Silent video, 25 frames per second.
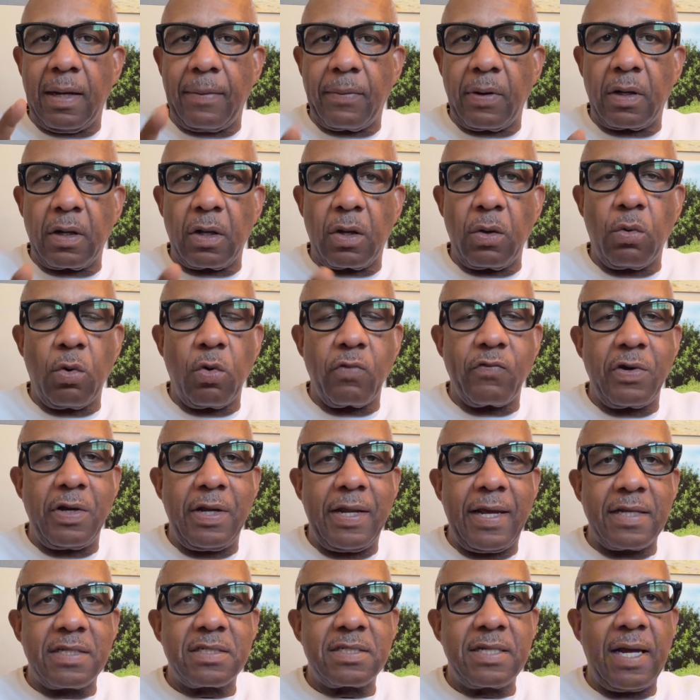I'm going to go over
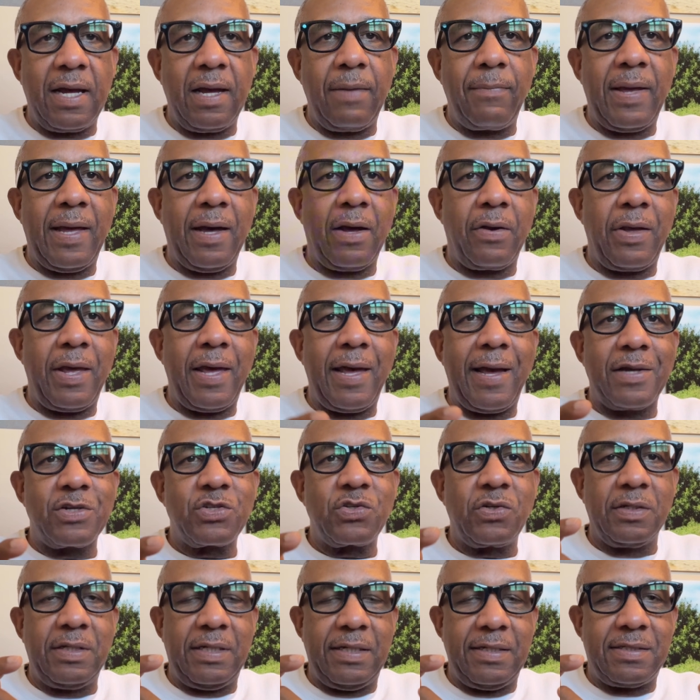next time how to
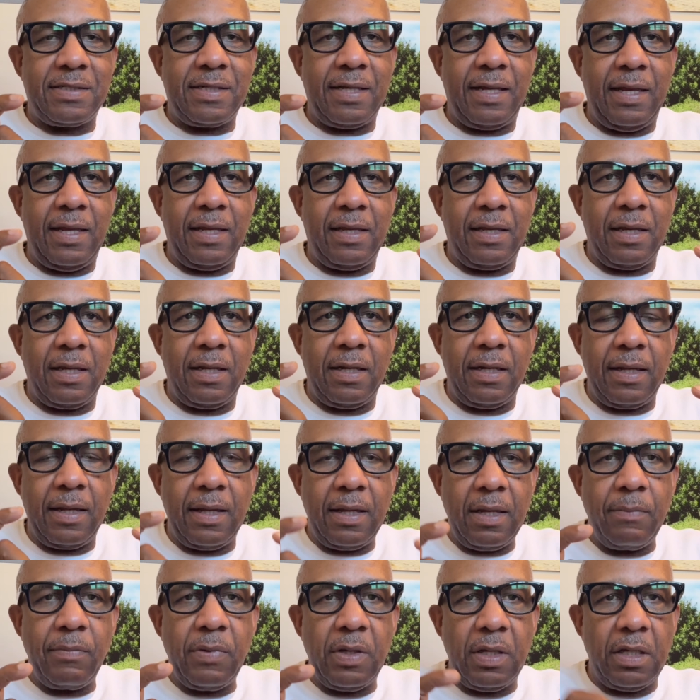actually take an
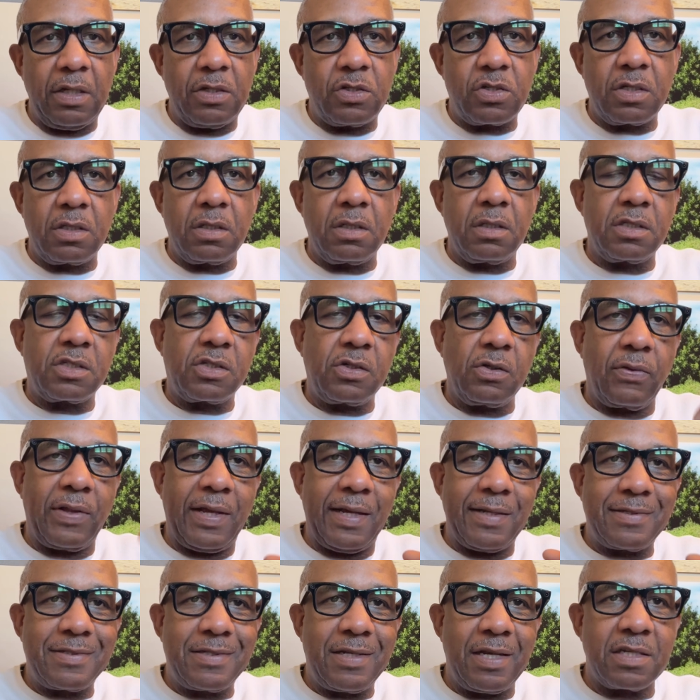image. So
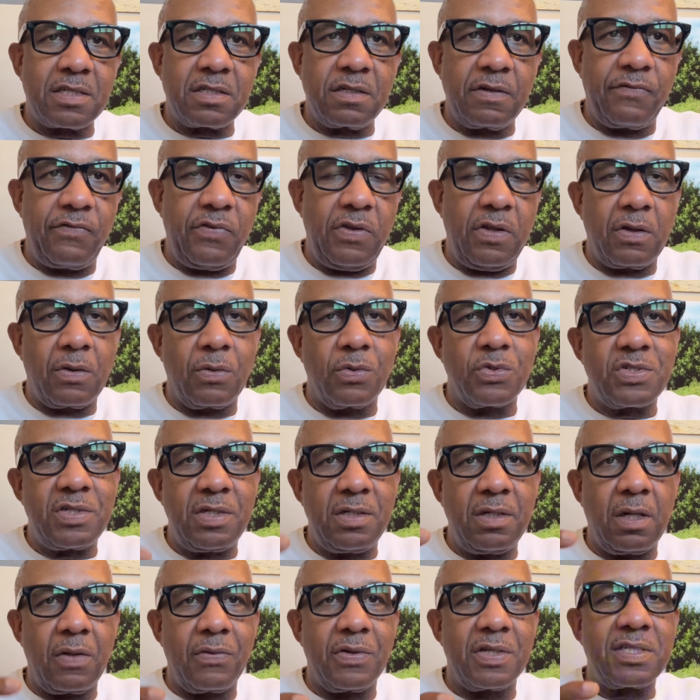that Tesla vehicle
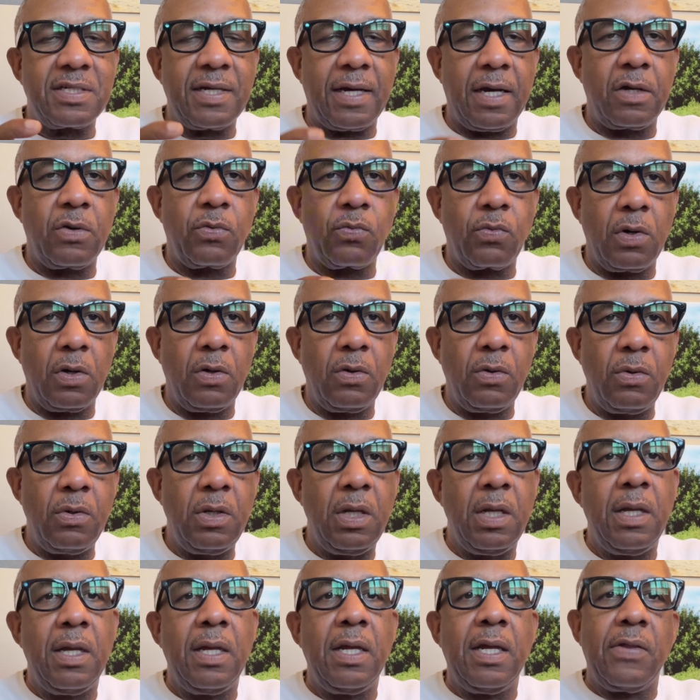sitting on the side of the road,
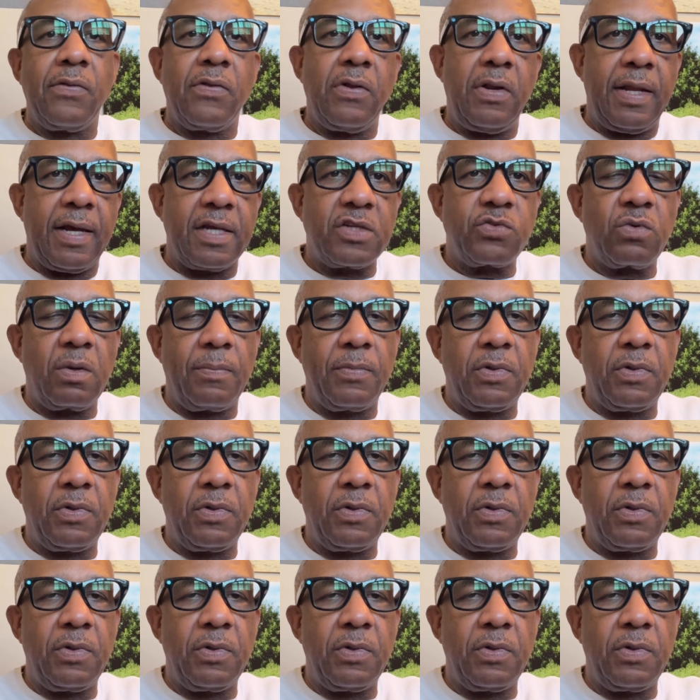the next